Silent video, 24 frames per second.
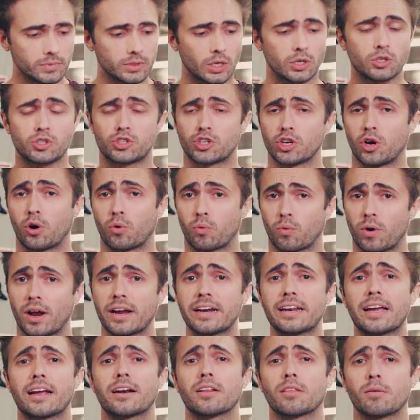So
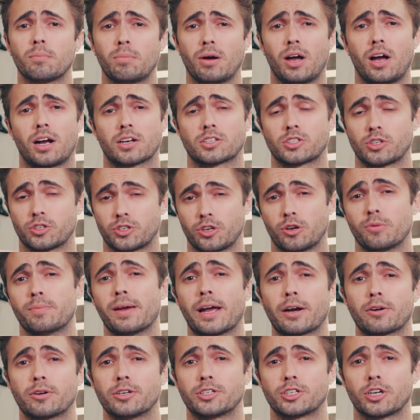right out of the box, our towed
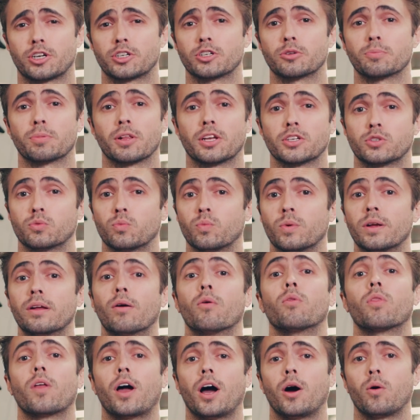battery charger plus
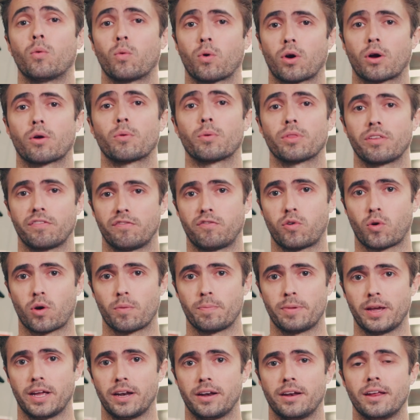will not work with a
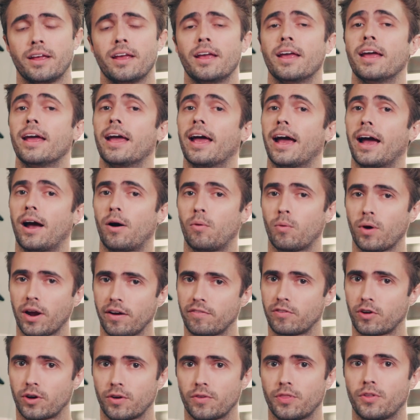4-pin.
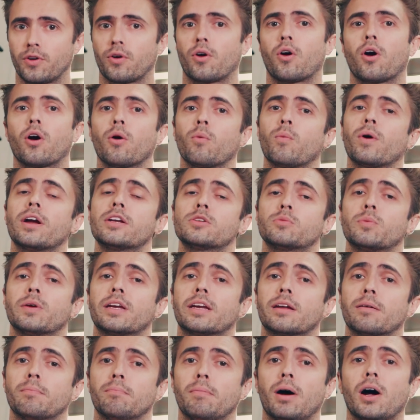However, there are ways we
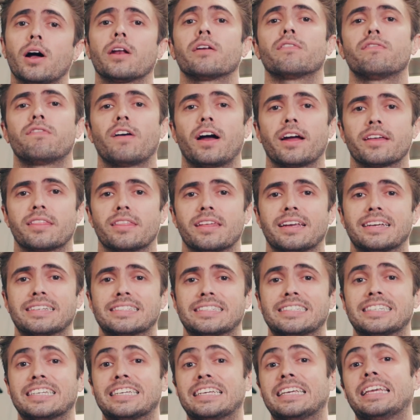can modify
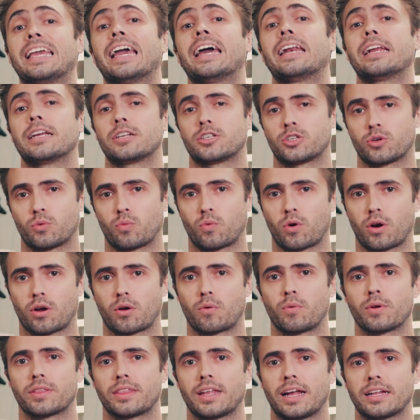things to get it to
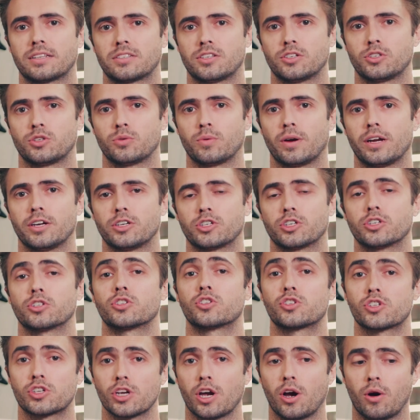work with that situation.
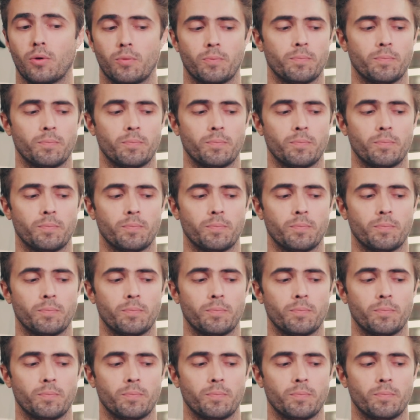So